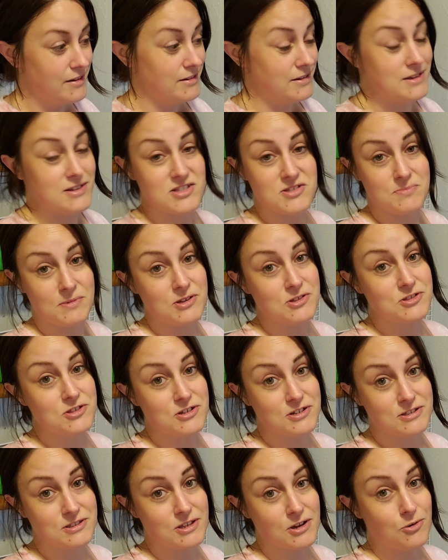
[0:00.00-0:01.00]
it smells
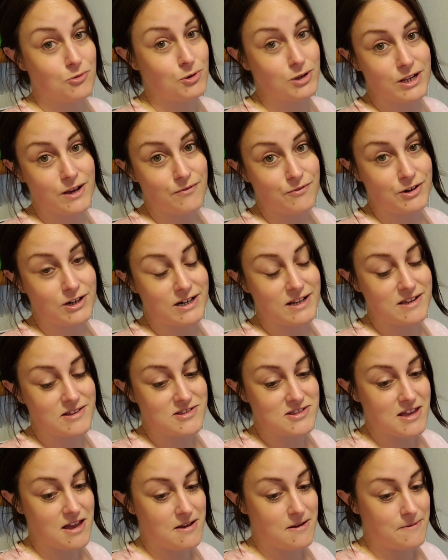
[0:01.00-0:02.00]
good though, whatever it
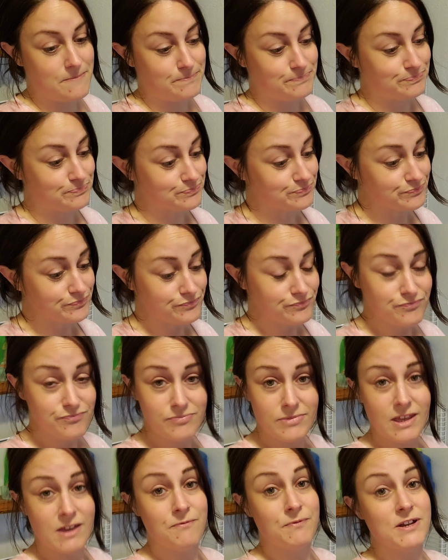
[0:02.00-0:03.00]
is. Um,
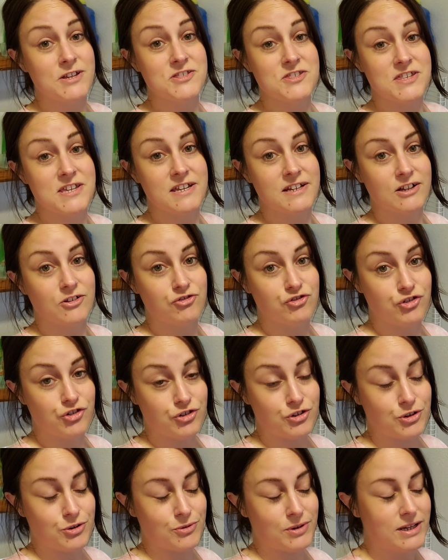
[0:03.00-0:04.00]
if I see it, I'll show
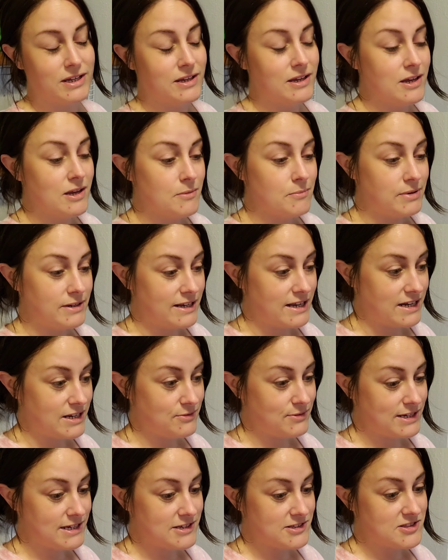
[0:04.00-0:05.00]
you. But
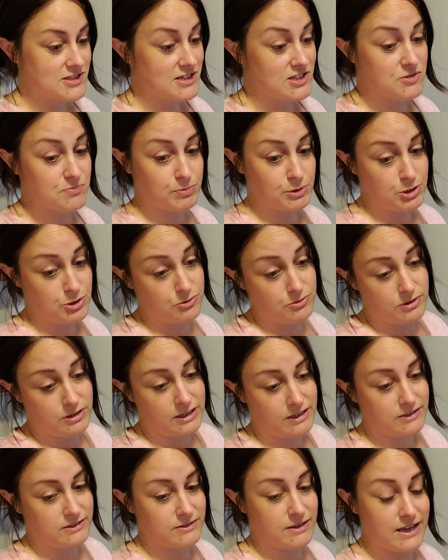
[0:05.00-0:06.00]
anyways, it's blue.
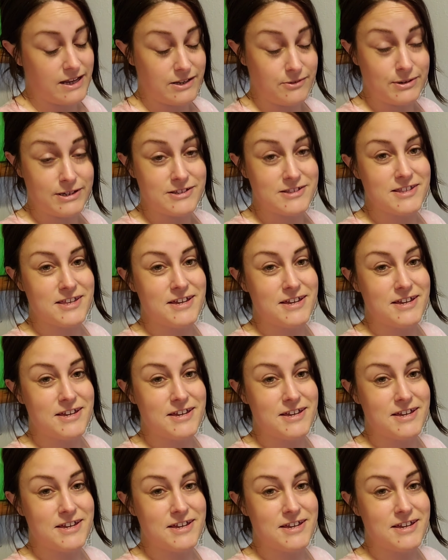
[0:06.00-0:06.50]
anyways,